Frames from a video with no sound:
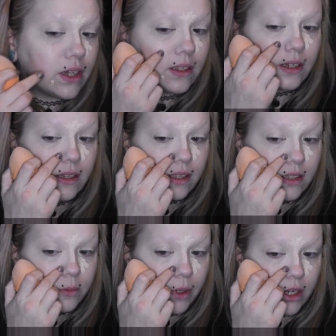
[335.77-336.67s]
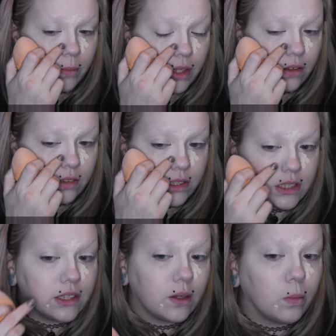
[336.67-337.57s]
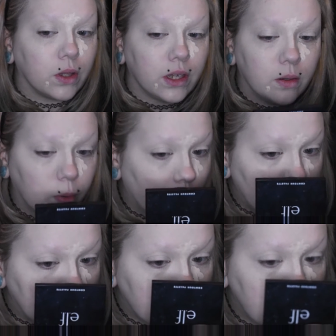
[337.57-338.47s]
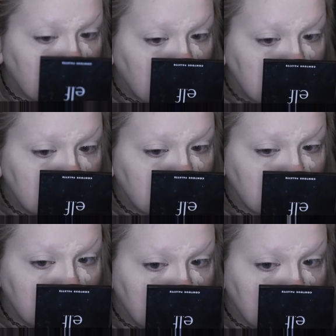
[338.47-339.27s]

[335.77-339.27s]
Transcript: I can never get like this part of my nose to like blend properly. It